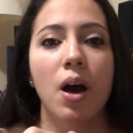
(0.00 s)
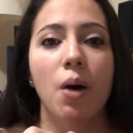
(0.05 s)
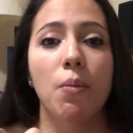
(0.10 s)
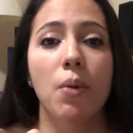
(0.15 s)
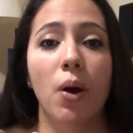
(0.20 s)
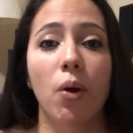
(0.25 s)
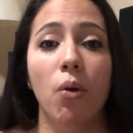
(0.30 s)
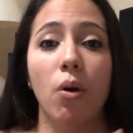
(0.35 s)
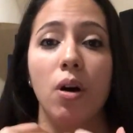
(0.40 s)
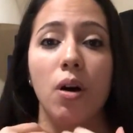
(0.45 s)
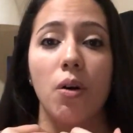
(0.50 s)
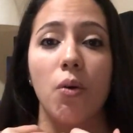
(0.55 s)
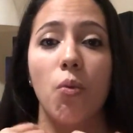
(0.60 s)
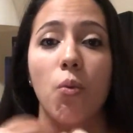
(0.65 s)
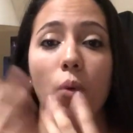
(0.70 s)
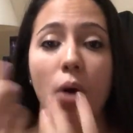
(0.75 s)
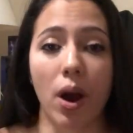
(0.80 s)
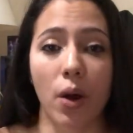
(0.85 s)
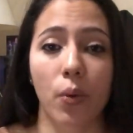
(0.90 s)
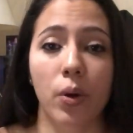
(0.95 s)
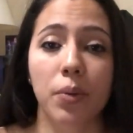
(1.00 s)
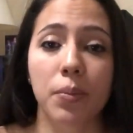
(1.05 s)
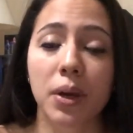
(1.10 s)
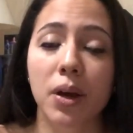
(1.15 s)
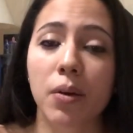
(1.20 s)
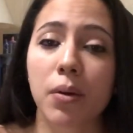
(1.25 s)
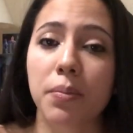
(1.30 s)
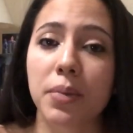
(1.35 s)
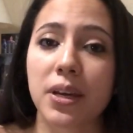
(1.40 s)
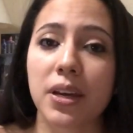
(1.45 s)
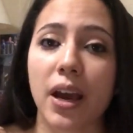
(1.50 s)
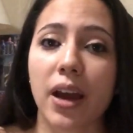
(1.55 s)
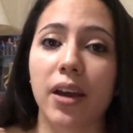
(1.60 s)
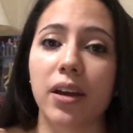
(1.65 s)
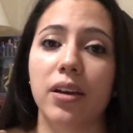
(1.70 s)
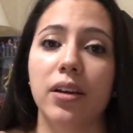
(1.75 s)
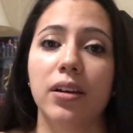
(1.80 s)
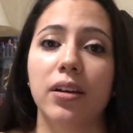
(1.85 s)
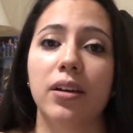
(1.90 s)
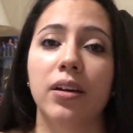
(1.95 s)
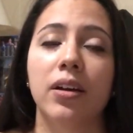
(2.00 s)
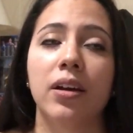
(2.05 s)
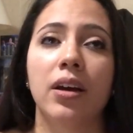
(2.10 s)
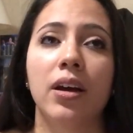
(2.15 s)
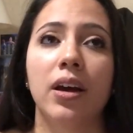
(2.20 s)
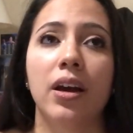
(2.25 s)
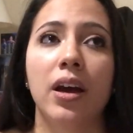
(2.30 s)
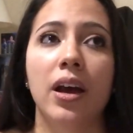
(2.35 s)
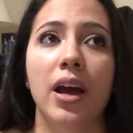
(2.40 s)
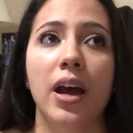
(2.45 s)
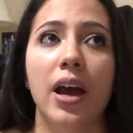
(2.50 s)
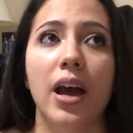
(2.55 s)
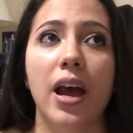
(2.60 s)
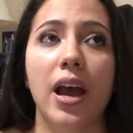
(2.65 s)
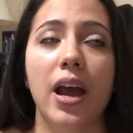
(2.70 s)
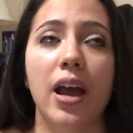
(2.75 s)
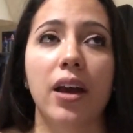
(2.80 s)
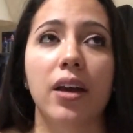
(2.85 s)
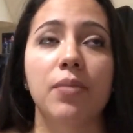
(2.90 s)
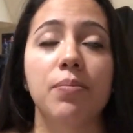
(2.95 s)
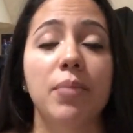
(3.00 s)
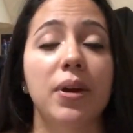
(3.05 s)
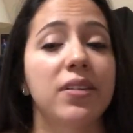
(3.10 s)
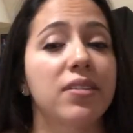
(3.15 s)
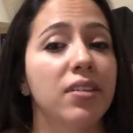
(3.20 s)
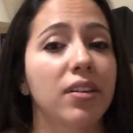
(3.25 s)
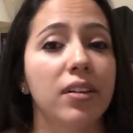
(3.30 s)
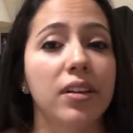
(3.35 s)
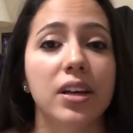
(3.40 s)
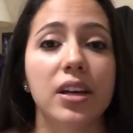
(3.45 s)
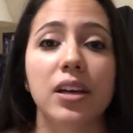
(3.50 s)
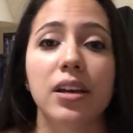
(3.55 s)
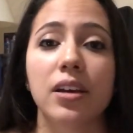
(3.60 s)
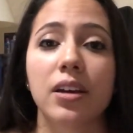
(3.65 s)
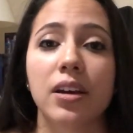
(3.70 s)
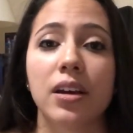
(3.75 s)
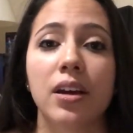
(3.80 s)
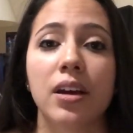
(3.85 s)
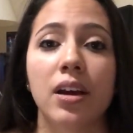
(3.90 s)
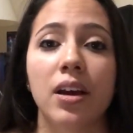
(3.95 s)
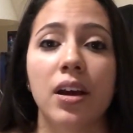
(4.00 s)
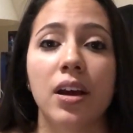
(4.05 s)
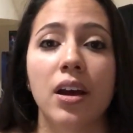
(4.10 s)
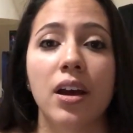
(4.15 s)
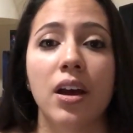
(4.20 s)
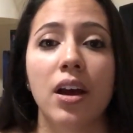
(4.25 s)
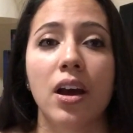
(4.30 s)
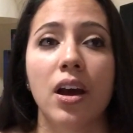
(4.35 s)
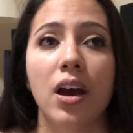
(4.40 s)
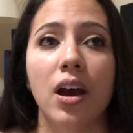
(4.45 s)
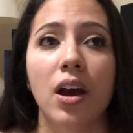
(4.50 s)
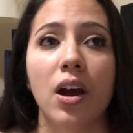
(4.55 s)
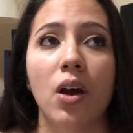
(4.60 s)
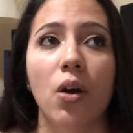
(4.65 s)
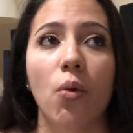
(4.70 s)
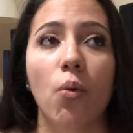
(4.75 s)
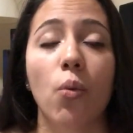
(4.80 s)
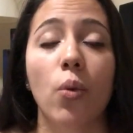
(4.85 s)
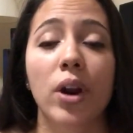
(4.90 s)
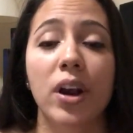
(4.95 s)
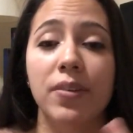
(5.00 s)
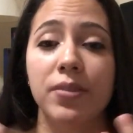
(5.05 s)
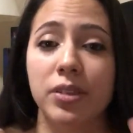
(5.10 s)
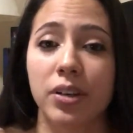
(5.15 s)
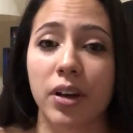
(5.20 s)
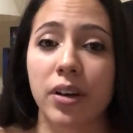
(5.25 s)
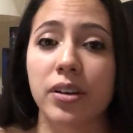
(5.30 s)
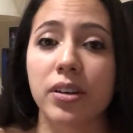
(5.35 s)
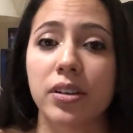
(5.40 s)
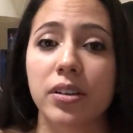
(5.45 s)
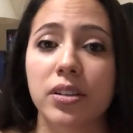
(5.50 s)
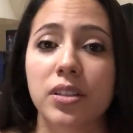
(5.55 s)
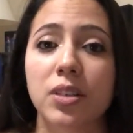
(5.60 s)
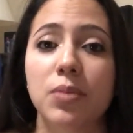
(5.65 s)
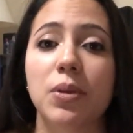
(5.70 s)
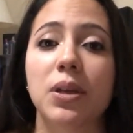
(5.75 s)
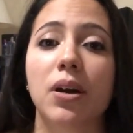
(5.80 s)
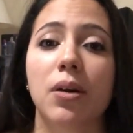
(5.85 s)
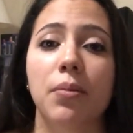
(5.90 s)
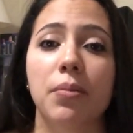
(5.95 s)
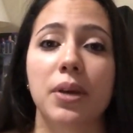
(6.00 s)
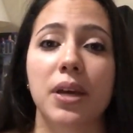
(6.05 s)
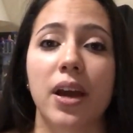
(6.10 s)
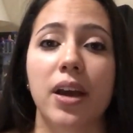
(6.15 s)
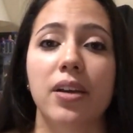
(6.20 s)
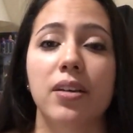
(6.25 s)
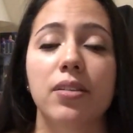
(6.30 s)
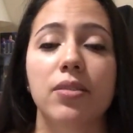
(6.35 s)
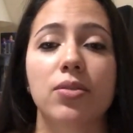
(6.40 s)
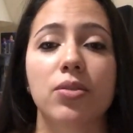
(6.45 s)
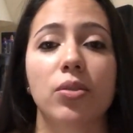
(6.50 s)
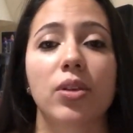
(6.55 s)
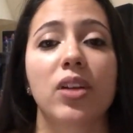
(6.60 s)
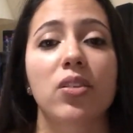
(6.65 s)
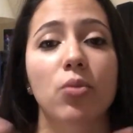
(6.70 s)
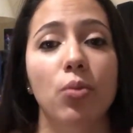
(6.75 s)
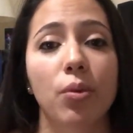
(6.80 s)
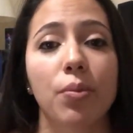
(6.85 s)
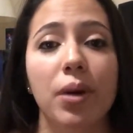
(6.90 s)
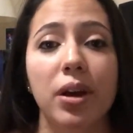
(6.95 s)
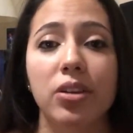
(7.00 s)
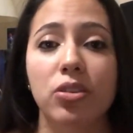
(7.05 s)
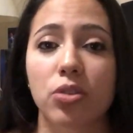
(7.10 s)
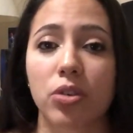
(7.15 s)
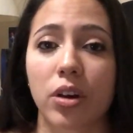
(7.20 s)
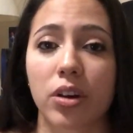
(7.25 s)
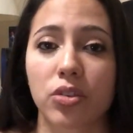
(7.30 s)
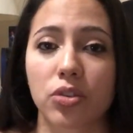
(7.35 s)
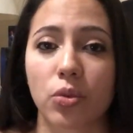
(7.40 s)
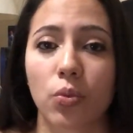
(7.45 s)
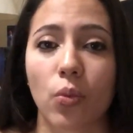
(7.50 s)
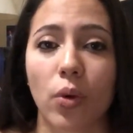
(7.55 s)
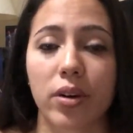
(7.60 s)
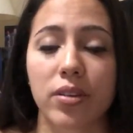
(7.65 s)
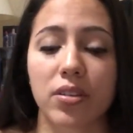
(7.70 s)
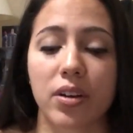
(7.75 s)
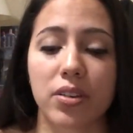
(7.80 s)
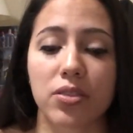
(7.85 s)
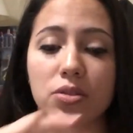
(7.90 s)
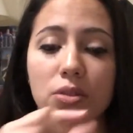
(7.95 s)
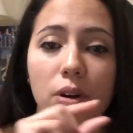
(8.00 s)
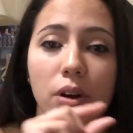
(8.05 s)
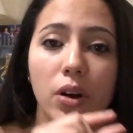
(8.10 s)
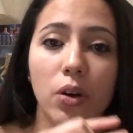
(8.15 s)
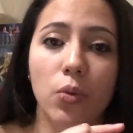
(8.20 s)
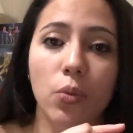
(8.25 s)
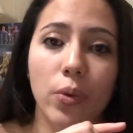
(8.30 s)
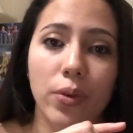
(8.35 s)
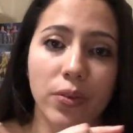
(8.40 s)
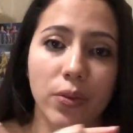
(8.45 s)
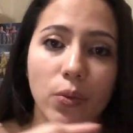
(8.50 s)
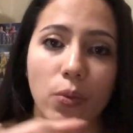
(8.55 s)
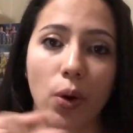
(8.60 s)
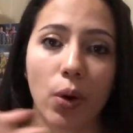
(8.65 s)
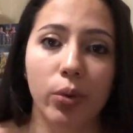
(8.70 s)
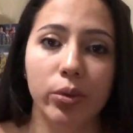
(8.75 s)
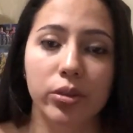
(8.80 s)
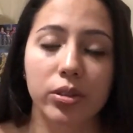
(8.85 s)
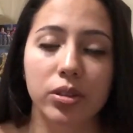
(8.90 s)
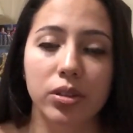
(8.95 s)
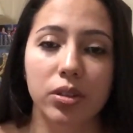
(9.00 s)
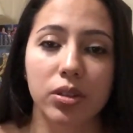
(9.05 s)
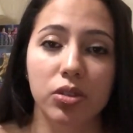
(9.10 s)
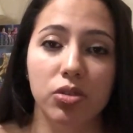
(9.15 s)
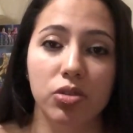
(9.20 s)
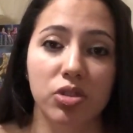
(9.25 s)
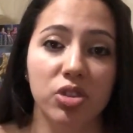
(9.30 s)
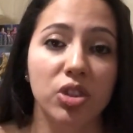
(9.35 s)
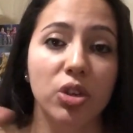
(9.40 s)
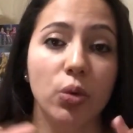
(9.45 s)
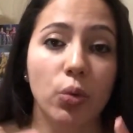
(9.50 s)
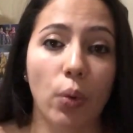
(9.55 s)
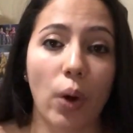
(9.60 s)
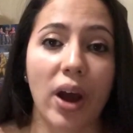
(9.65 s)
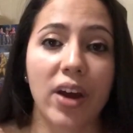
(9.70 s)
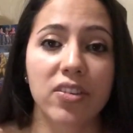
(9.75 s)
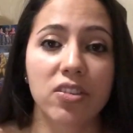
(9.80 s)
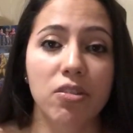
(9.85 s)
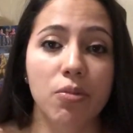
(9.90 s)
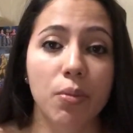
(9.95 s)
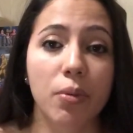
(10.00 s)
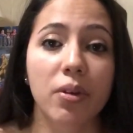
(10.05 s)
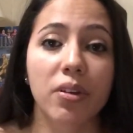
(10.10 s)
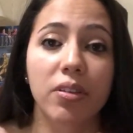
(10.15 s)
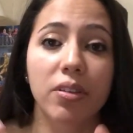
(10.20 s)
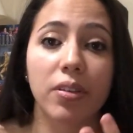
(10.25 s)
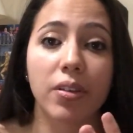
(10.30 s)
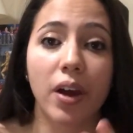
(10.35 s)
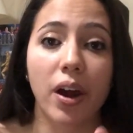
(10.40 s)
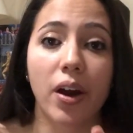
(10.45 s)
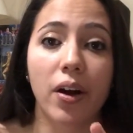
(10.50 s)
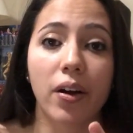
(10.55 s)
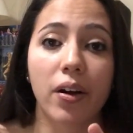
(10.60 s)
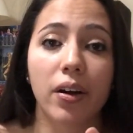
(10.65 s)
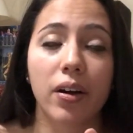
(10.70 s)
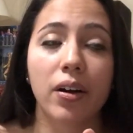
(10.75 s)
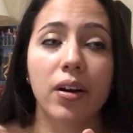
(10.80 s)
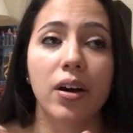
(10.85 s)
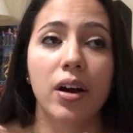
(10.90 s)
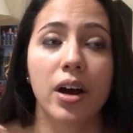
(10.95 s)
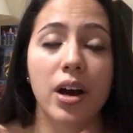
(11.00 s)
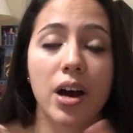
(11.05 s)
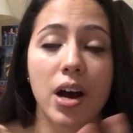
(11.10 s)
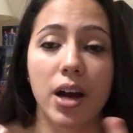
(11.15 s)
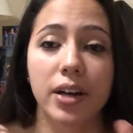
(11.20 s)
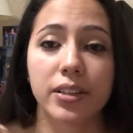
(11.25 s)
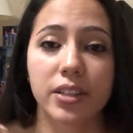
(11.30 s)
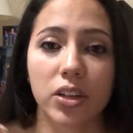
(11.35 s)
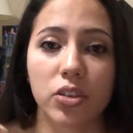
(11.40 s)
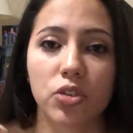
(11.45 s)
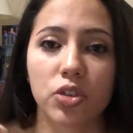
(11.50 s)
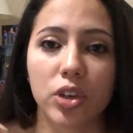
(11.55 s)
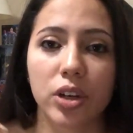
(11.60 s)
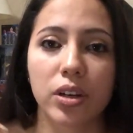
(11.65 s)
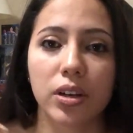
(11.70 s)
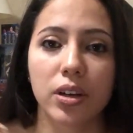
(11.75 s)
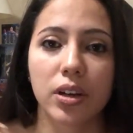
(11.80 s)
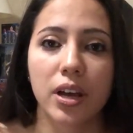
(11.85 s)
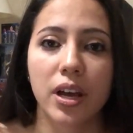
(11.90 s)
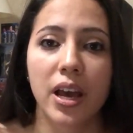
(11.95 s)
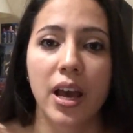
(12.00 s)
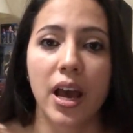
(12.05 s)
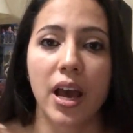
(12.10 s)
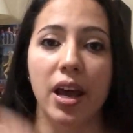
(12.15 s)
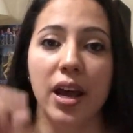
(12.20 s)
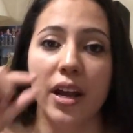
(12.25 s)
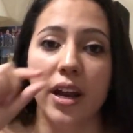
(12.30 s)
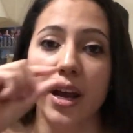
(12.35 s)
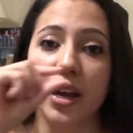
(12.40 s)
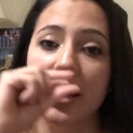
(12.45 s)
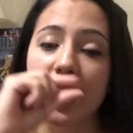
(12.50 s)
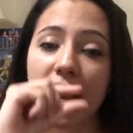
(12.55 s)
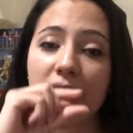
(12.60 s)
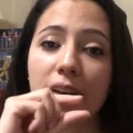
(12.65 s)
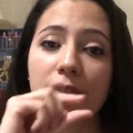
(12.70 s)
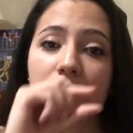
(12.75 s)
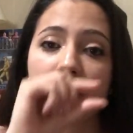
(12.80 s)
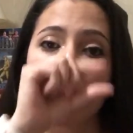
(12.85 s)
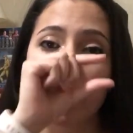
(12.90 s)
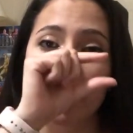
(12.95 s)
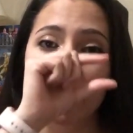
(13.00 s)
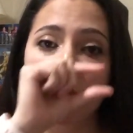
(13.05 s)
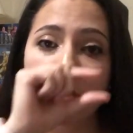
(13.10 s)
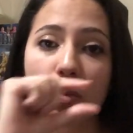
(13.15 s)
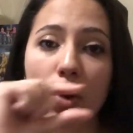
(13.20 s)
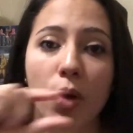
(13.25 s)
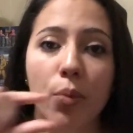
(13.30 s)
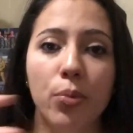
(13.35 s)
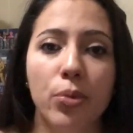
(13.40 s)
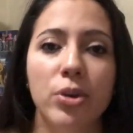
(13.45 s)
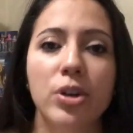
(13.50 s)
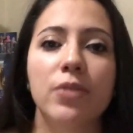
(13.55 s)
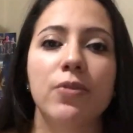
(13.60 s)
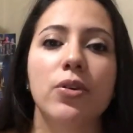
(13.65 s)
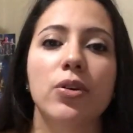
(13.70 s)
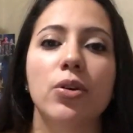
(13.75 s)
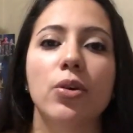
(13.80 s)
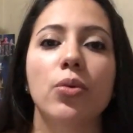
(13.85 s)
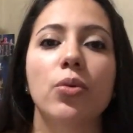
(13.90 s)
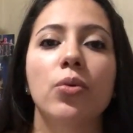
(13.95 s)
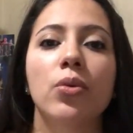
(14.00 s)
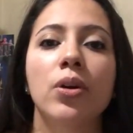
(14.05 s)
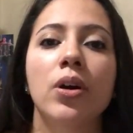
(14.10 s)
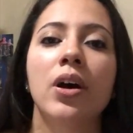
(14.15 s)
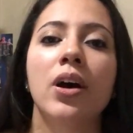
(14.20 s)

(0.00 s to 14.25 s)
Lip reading: about why I want to become a PA and basically what I've done to become PA. So that's what my introduction was. I started with a quote to grasp their attention, and I gave a small preview